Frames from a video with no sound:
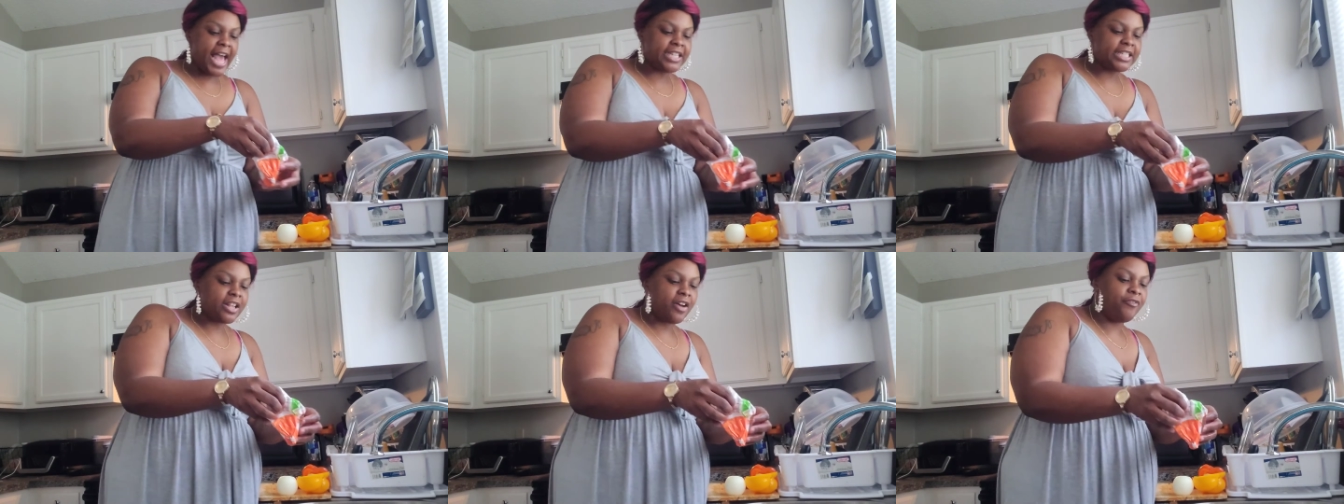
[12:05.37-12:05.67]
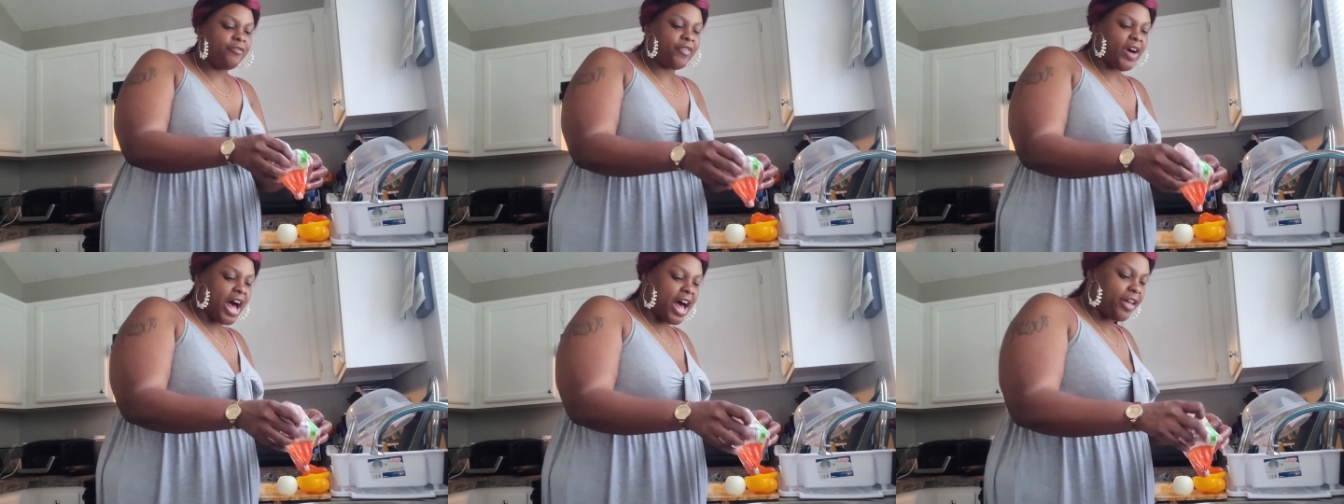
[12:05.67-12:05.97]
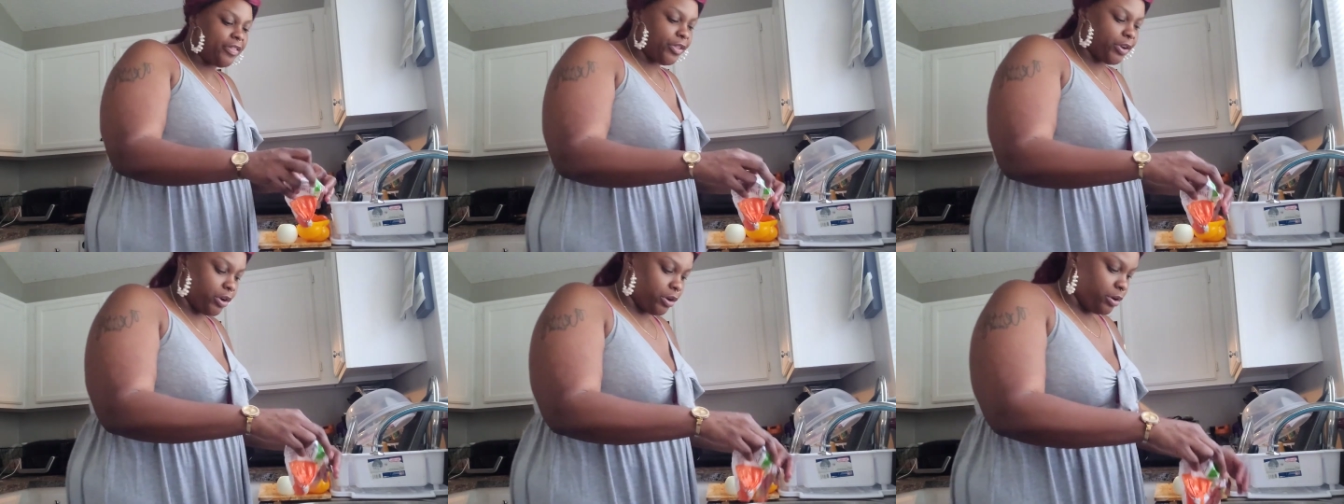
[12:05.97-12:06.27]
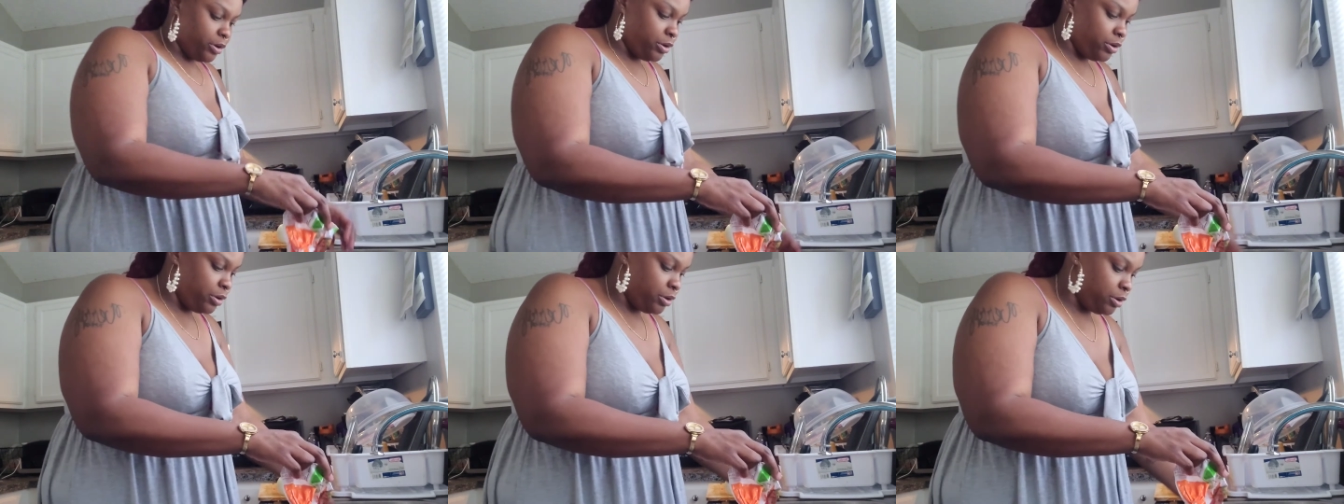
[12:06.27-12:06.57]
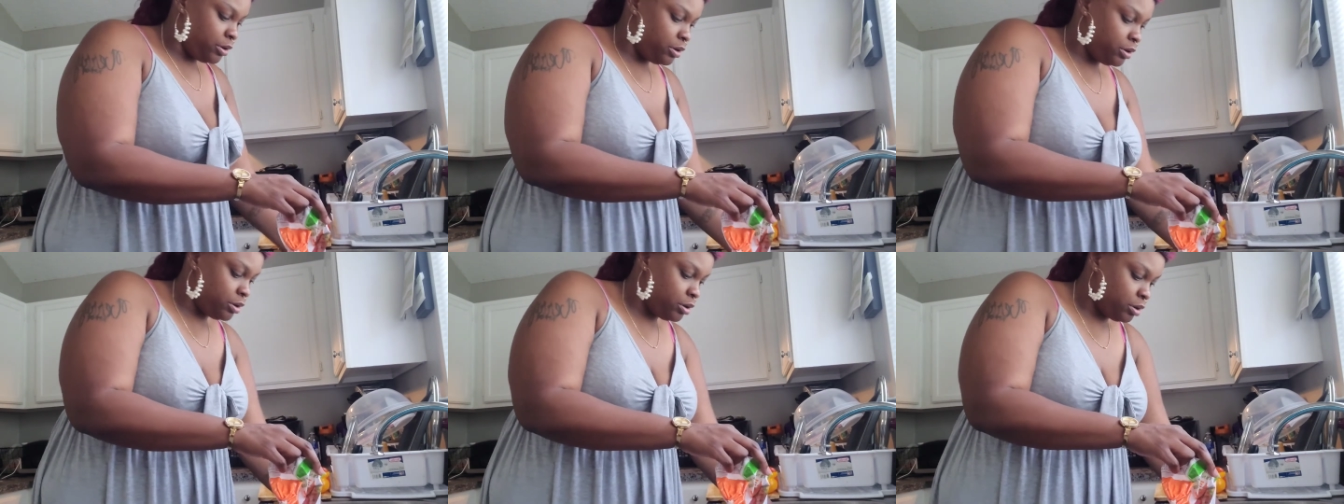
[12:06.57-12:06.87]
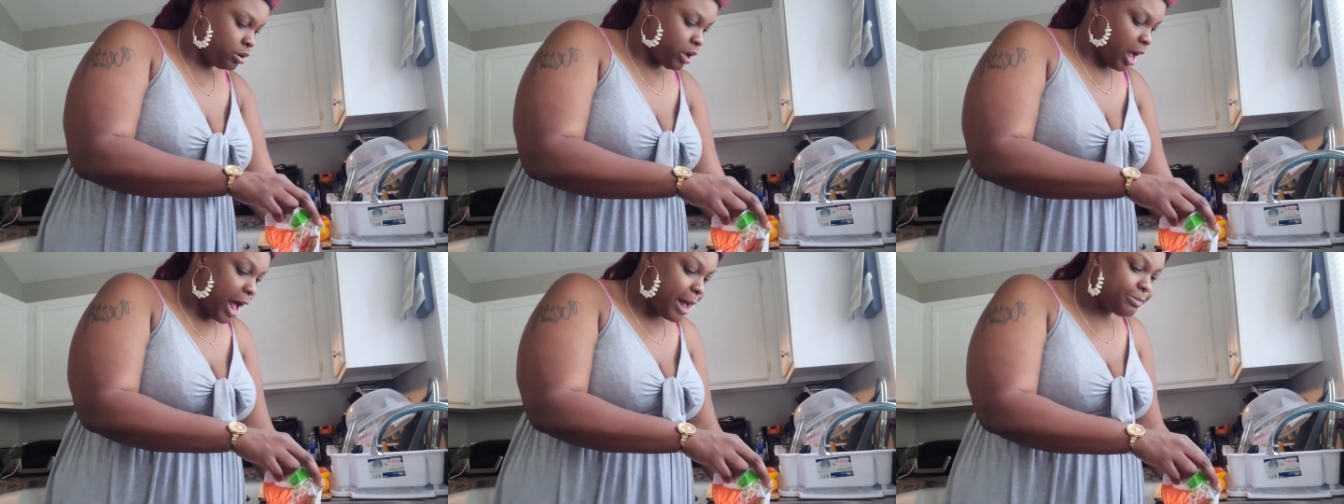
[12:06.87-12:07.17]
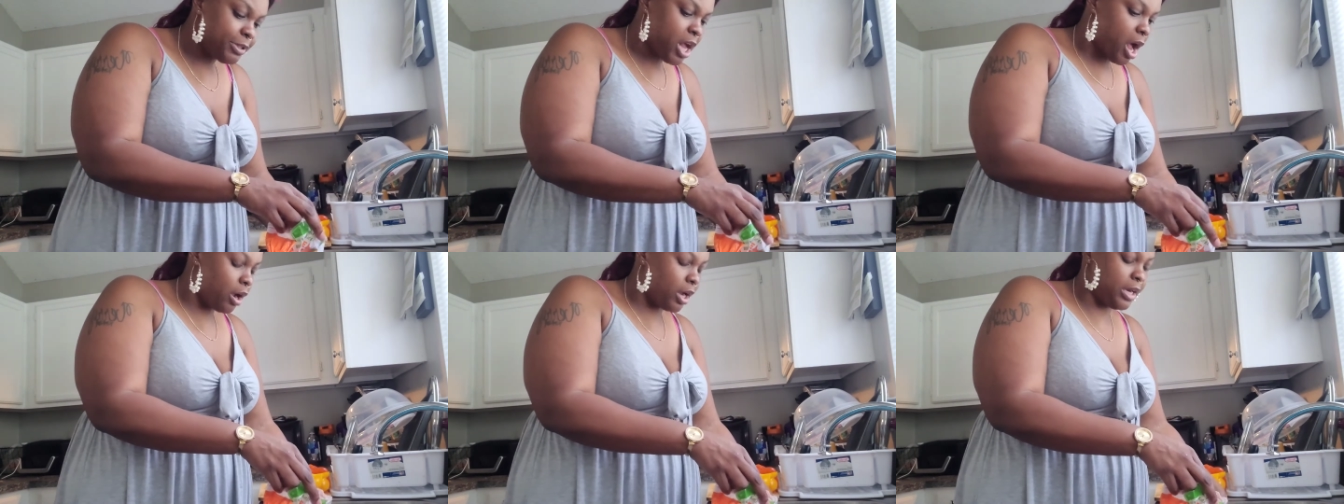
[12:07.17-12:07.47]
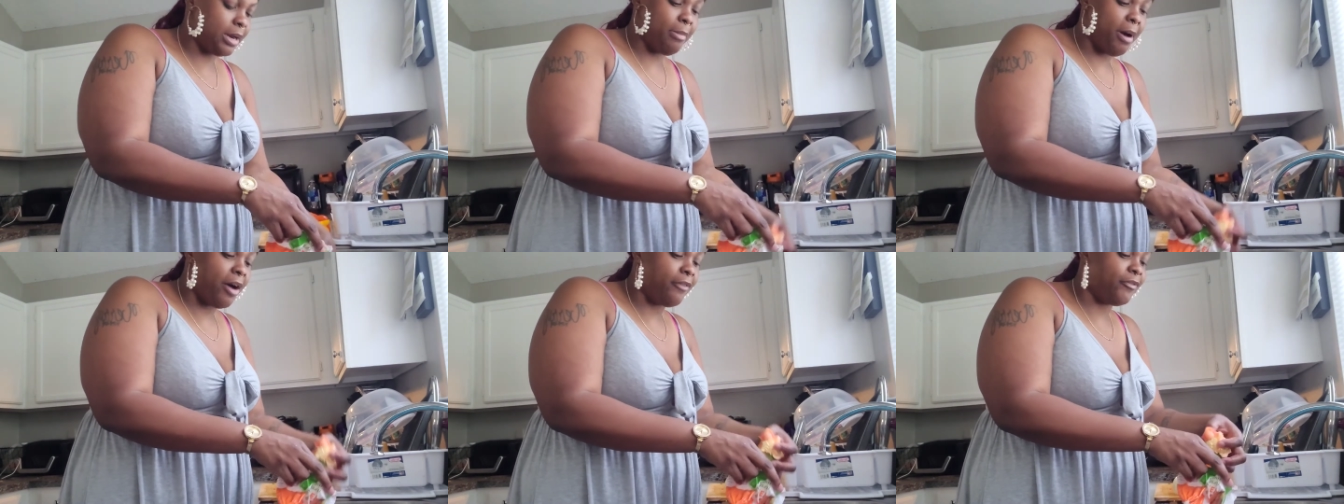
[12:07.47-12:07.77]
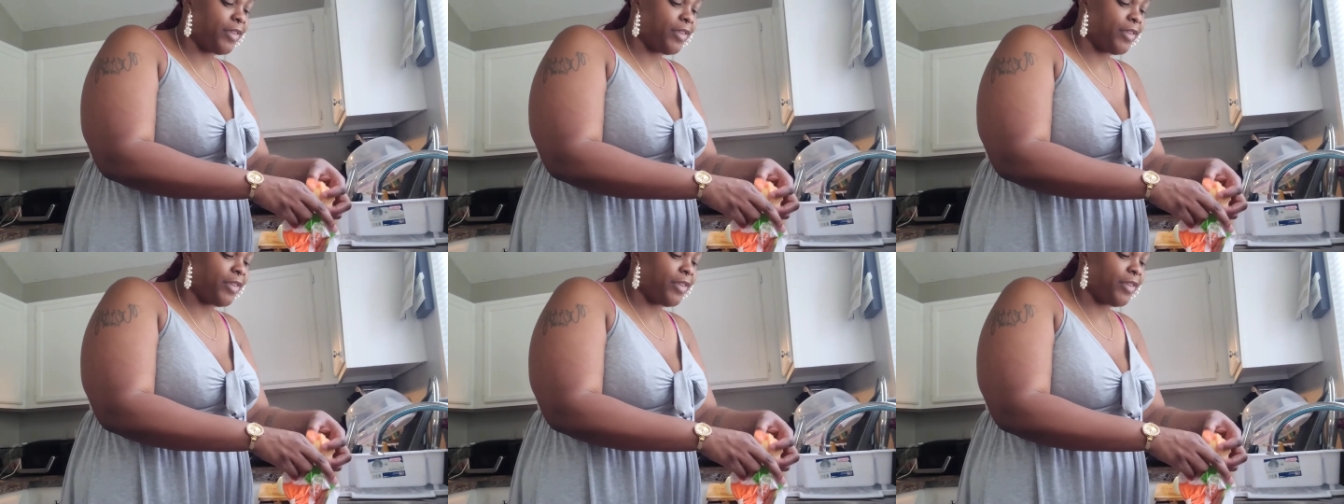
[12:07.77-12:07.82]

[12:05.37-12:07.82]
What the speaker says: a father, I'm talking about